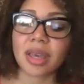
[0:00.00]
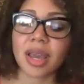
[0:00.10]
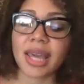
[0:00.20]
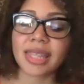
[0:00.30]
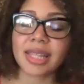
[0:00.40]

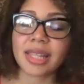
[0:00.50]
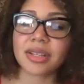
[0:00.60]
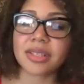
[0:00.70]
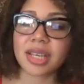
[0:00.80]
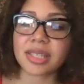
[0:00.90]
I think that
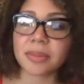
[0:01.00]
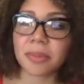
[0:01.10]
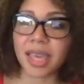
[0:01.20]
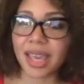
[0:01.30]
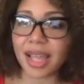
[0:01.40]
there's like some
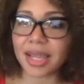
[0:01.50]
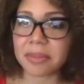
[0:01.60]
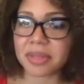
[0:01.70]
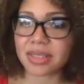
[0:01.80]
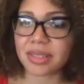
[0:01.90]
key
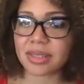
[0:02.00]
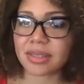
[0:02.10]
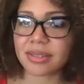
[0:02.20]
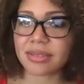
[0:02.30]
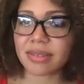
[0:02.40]
elements
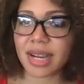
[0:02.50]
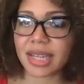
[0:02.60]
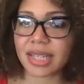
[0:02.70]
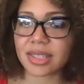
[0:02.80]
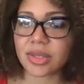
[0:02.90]

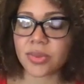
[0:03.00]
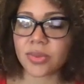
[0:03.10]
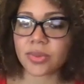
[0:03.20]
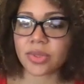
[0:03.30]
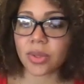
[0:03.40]
right
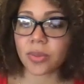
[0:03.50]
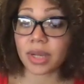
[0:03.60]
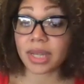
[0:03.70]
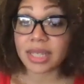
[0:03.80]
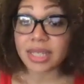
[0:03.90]
to to the
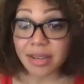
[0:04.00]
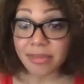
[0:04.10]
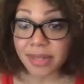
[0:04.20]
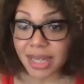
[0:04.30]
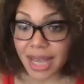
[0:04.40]
work and it's
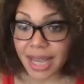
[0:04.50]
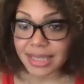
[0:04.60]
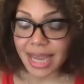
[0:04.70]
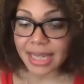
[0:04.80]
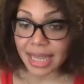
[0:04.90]
definitely like
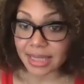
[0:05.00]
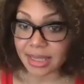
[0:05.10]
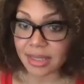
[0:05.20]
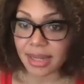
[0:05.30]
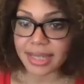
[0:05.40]

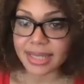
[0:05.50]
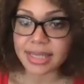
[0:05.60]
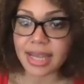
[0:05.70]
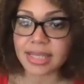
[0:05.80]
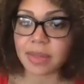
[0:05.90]
dialectic like it's
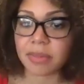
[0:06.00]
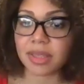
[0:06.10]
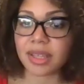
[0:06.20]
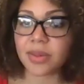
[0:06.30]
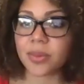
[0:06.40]
not something
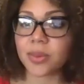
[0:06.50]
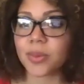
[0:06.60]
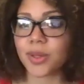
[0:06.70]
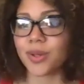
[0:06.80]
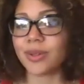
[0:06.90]
like we'll,
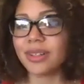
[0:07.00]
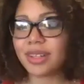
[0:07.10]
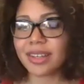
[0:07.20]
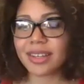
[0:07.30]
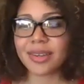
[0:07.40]
we'll
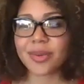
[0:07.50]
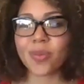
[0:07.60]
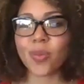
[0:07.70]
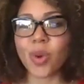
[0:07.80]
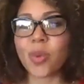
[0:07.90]

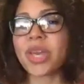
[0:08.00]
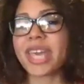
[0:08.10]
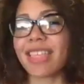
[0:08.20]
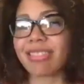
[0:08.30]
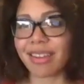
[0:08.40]
when we
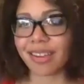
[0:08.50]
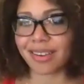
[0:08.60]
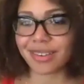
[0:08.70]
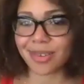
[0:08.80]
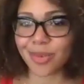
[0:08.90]
get
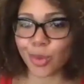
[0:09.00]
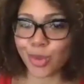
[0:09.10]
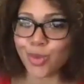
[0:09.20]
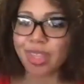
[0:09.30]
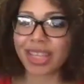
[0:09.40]
there we'll
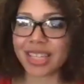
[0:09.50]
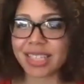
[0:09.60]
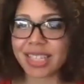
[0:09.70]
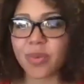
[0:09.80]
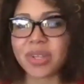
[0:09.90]
do this
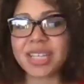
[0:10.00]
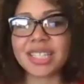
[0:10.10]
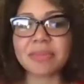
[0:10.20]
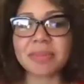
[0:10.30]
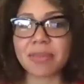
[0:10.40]
like we need
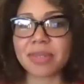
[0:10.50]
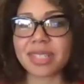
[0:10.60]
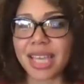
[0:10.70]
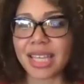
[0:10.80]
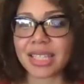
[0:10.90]
to be able
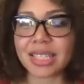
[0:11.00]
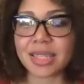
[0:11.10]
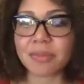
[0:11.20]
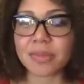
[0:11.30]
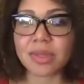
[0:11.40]
to gain
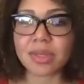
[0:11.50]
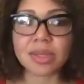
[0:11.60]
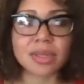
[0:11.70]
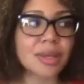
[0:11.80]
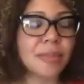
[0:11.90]
some
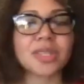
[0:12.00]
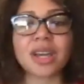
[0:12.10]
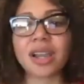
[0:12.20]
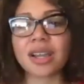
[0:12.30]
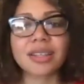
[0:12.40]
i'm
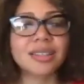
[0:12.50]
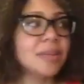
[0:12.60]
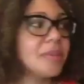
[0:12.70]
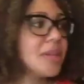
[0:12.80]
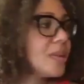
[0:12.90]
sorry
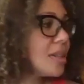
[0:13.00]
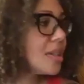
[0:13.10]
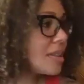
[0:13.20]
you might okay